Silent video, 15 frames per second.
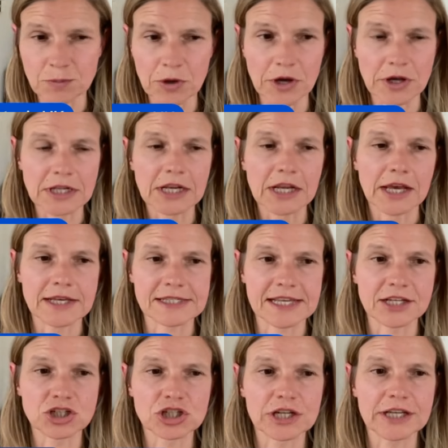but
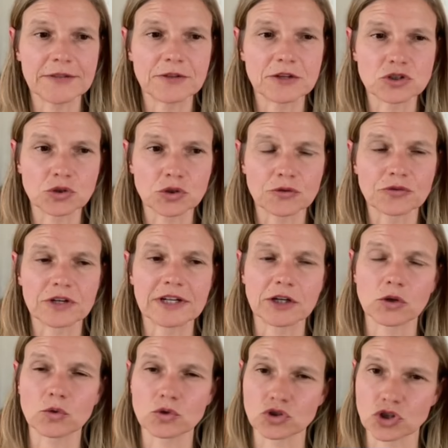essentially in the sort of
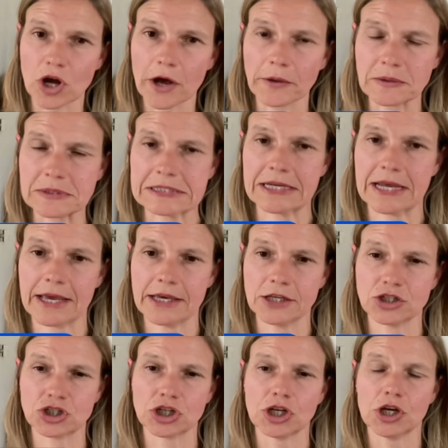clinical trial
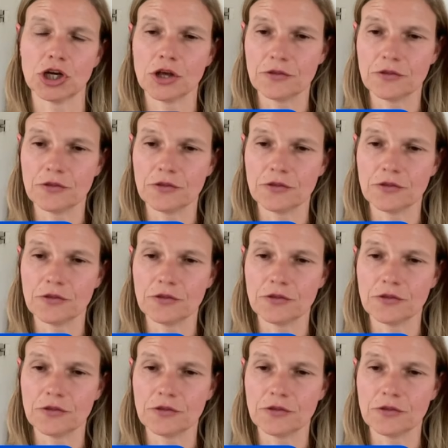stage,